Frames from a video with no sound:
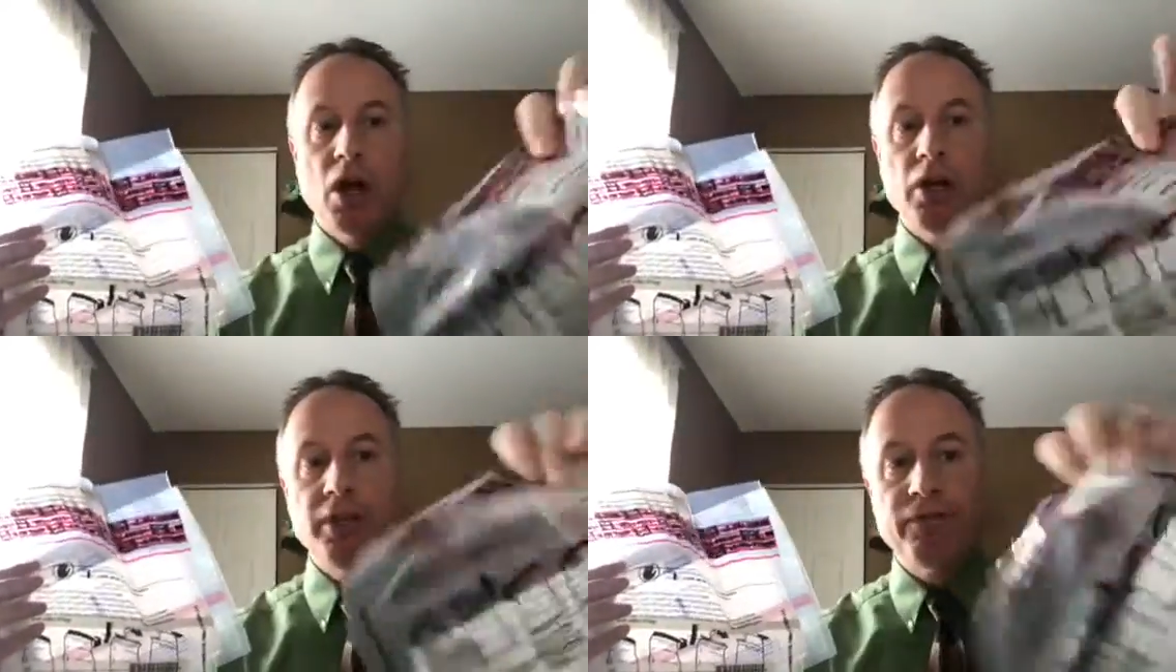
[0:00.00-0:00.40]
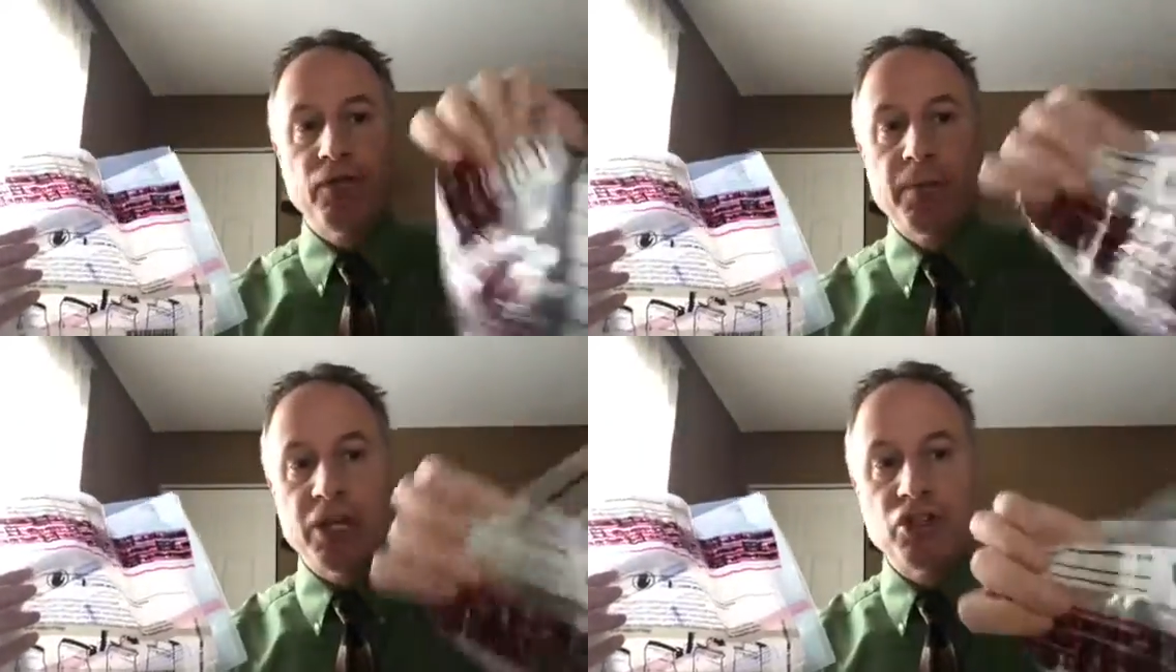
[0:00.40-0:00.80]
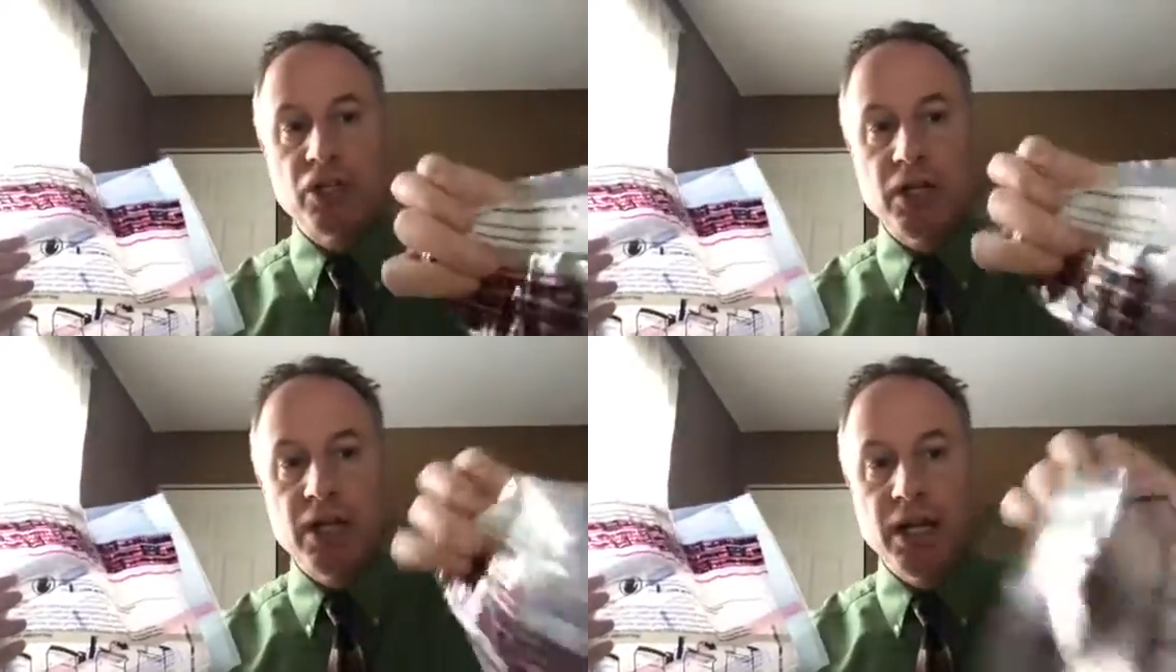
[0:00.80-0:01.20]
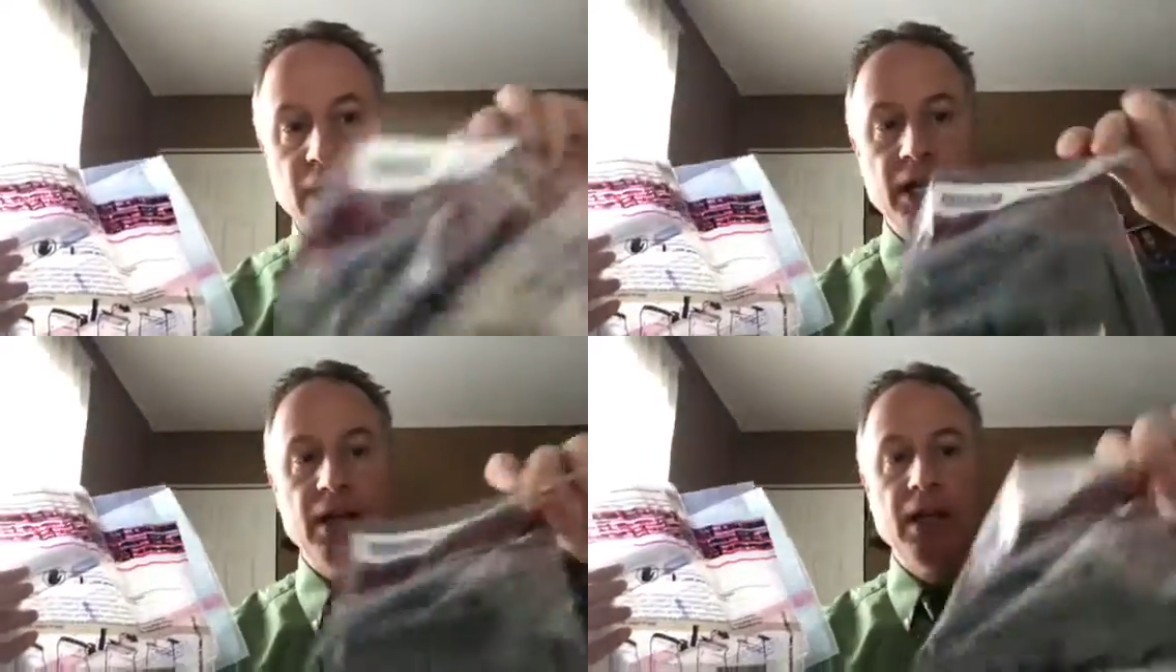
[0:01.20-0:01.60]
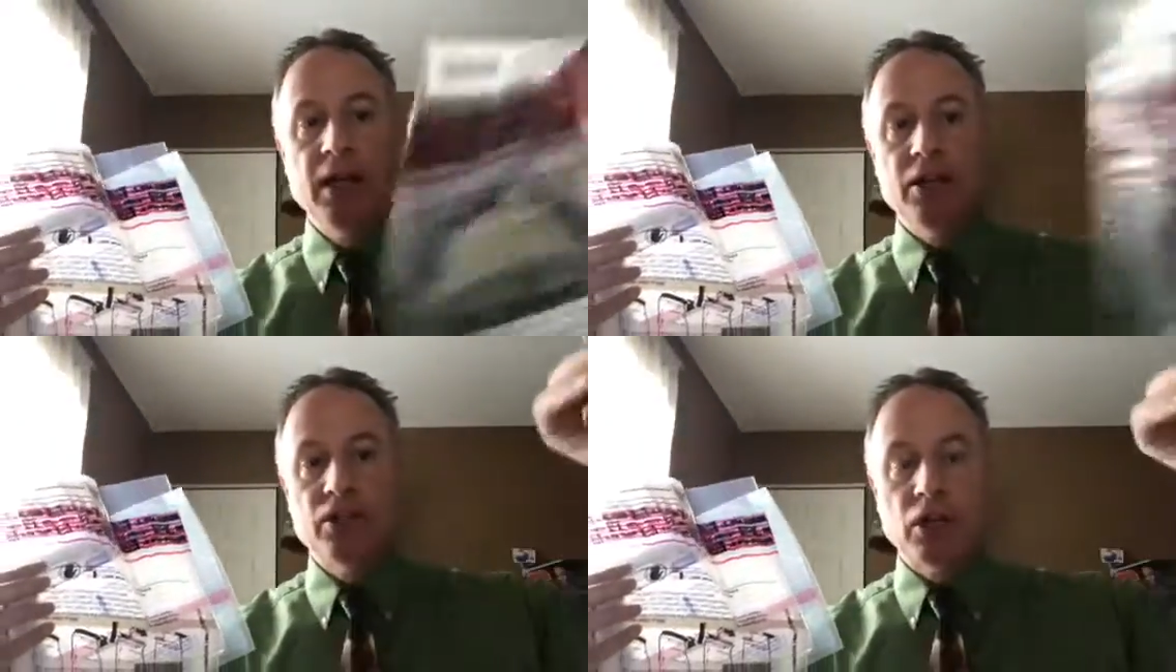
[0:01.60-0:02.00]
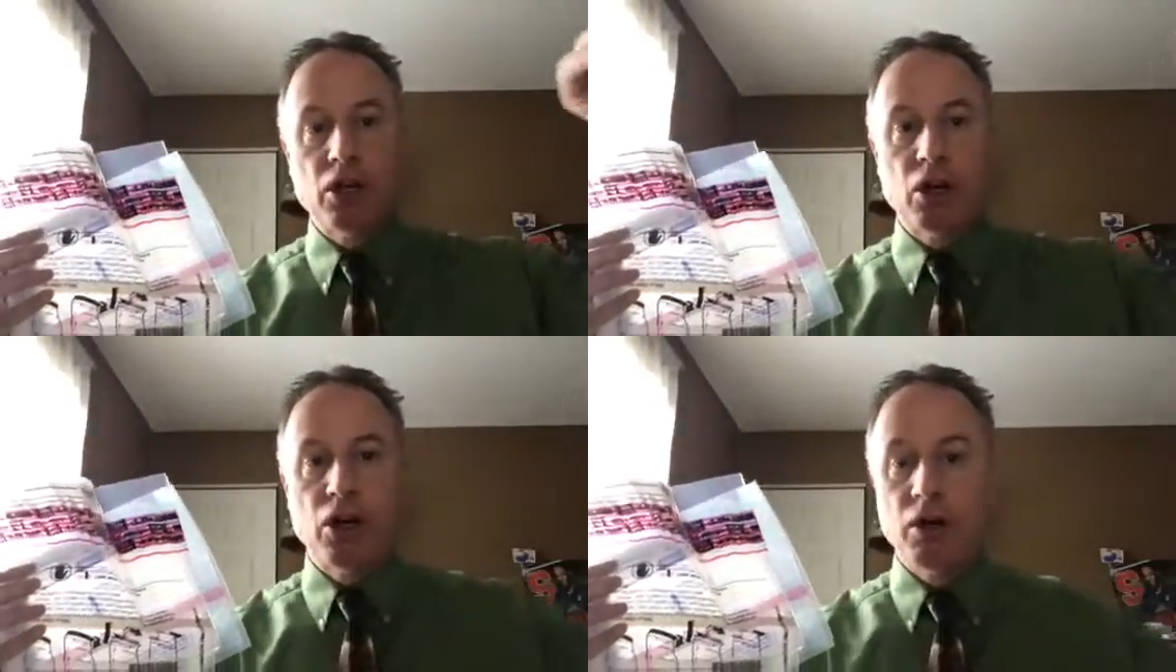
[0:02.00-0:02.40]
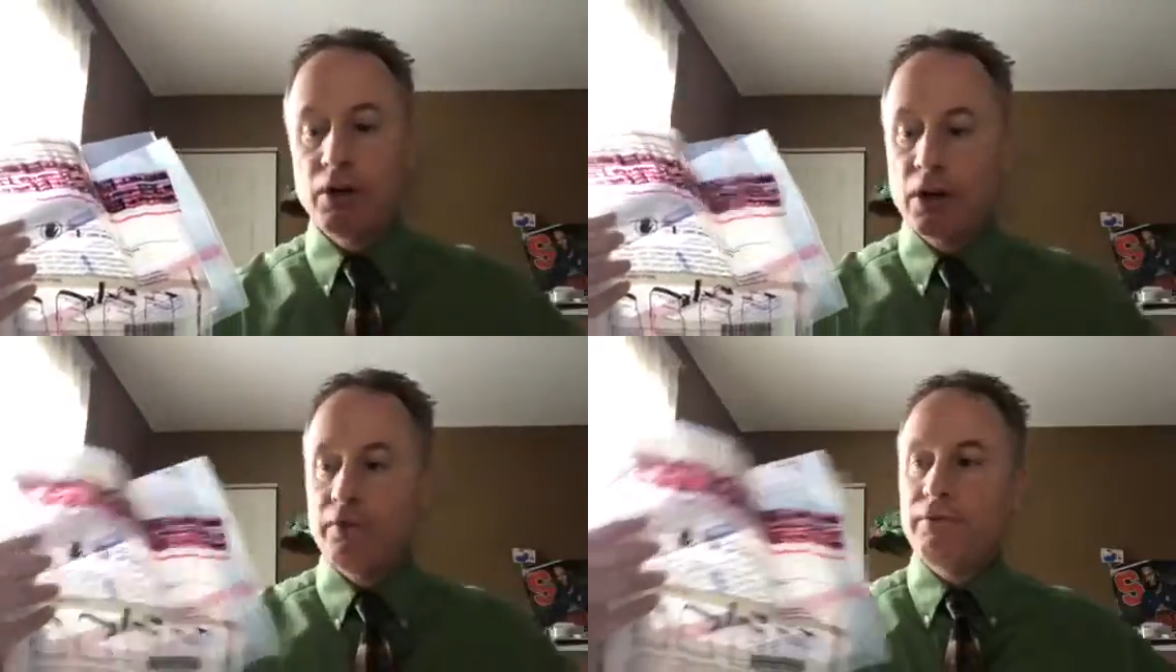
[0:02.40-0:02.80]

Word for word: all the information you need, secure